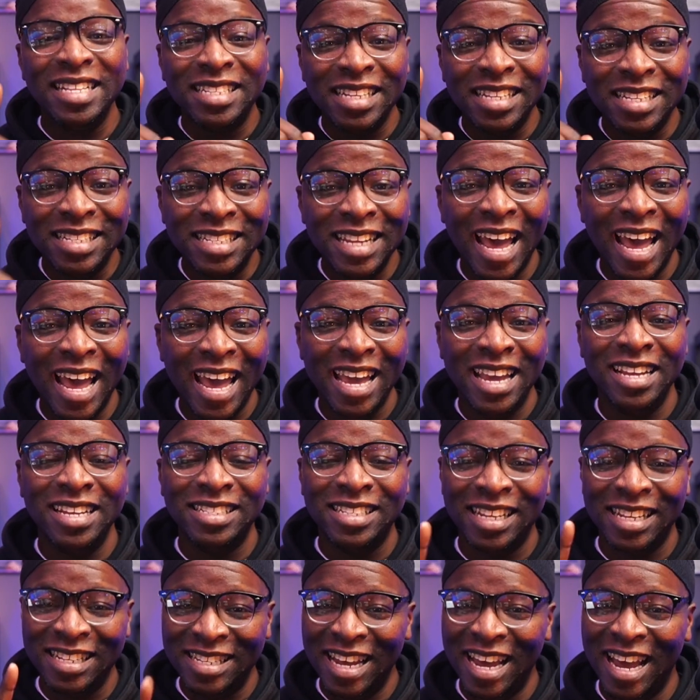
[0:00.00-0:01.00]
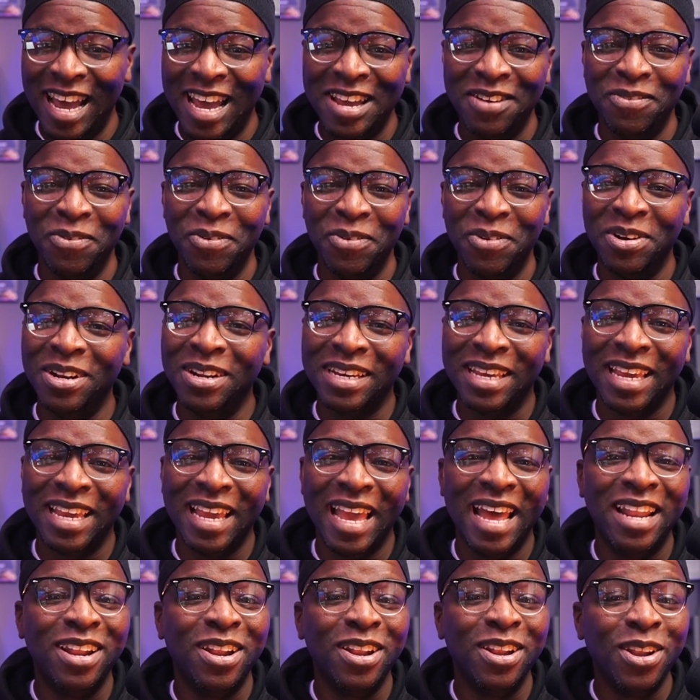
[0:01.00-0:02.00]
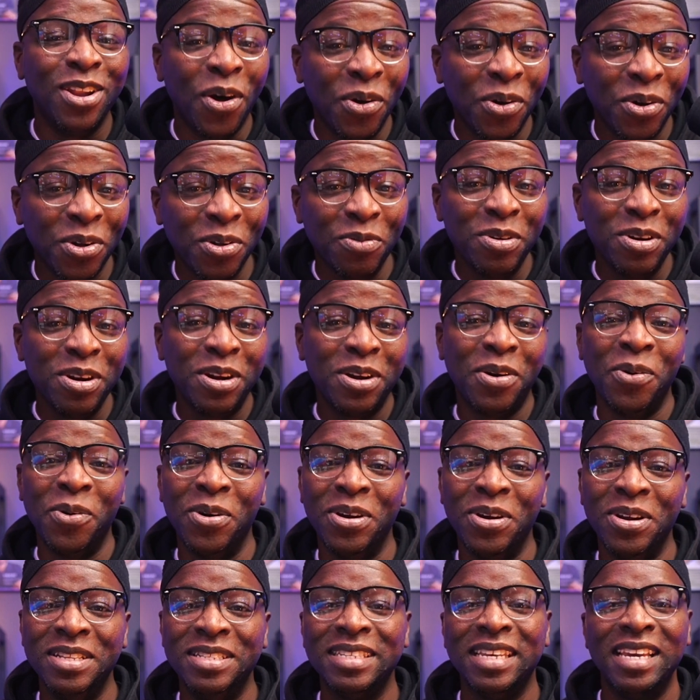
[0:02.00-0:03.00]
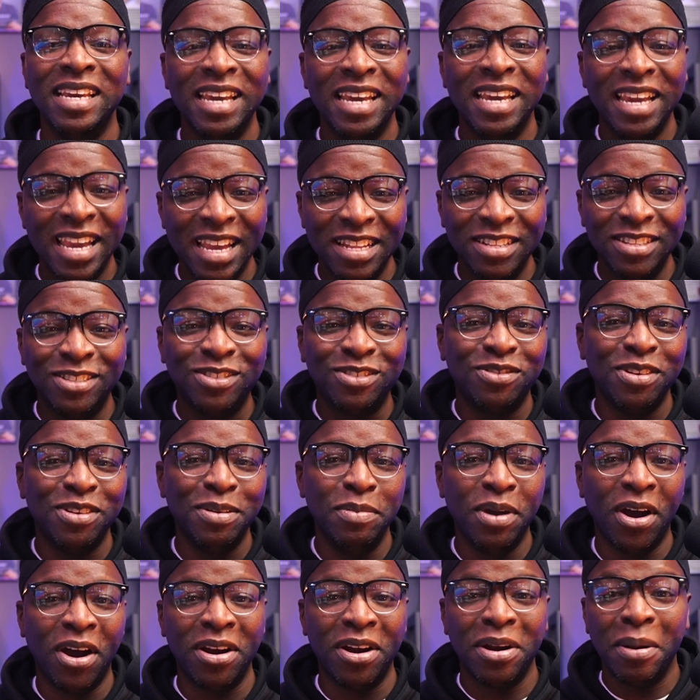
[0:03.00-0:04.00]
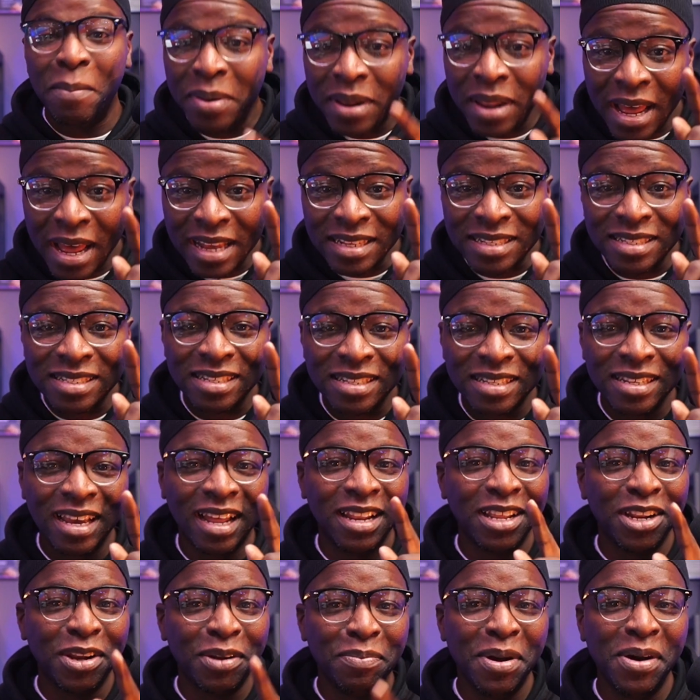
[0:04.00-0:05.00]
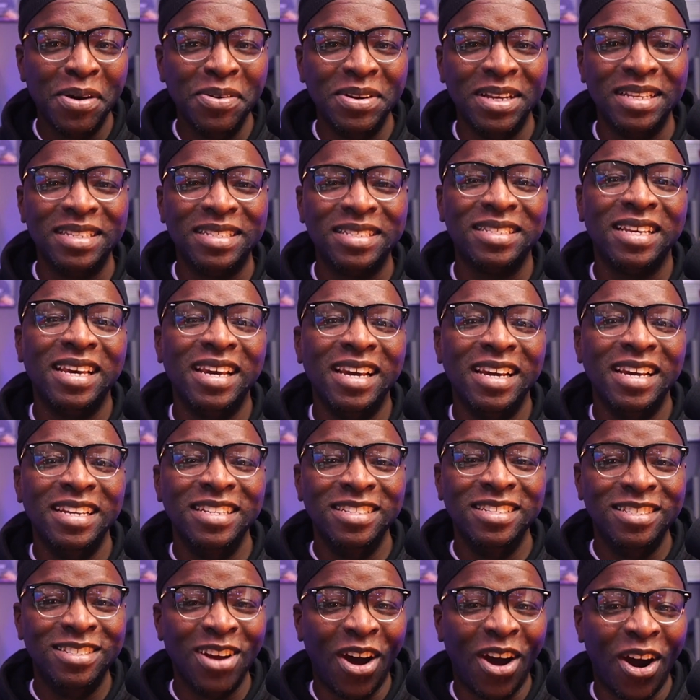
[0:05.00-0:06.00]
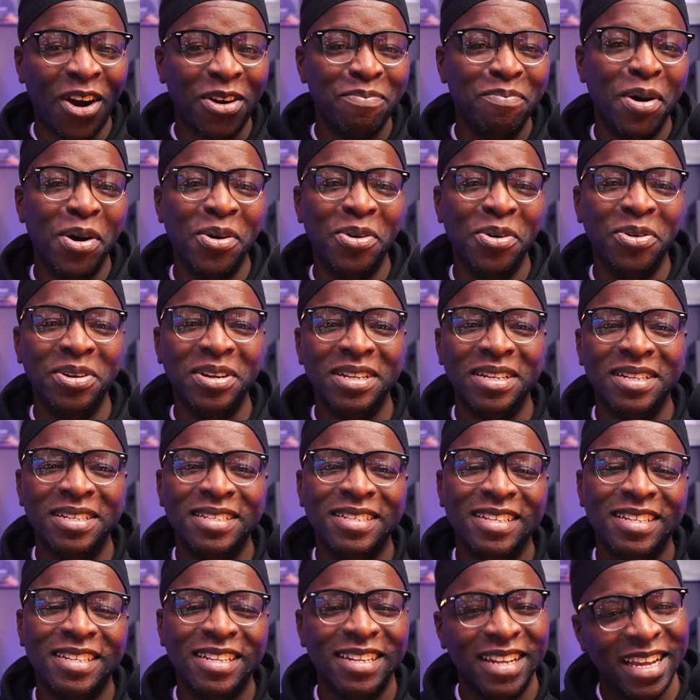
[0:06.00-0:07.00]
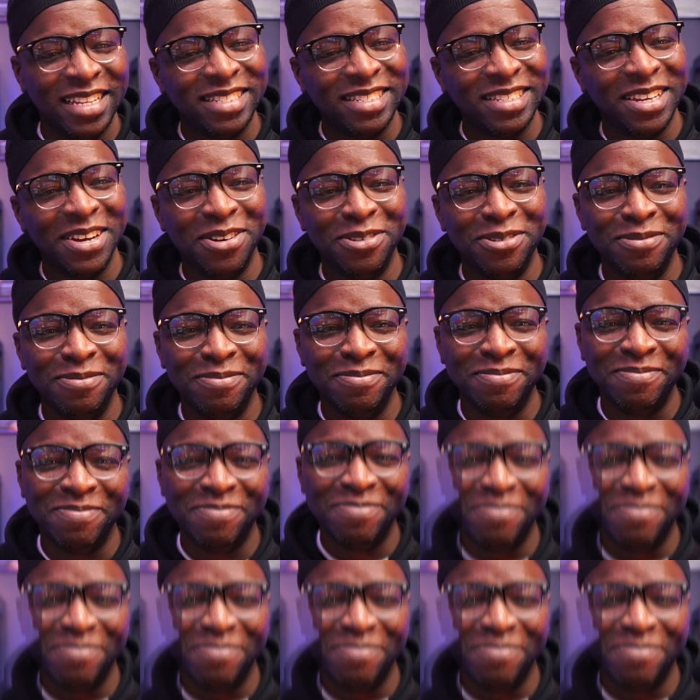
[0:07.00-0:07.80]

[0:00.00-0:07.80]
And today, today, we're looking at local records in StreamYard, plus, a little bonus, dark mode. Let's go.